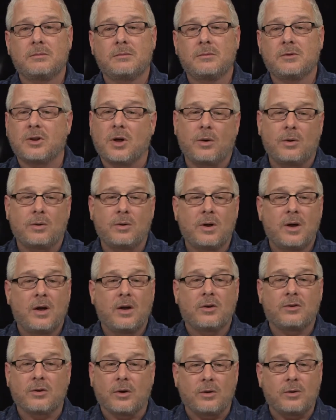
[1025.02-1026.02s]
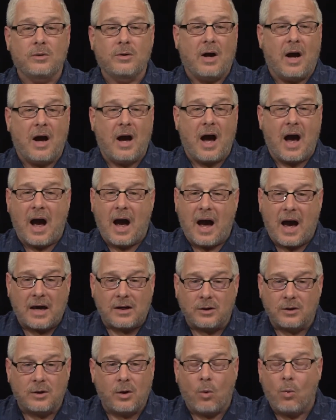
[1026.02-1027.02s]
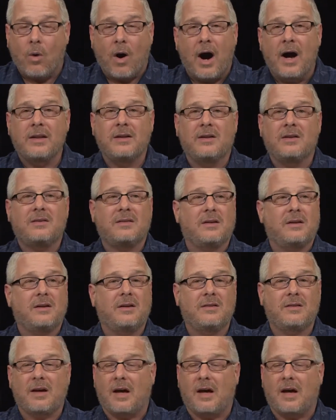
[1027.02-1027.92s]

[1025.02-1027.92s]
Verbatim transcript: So, so uh, I, I don't know why this is.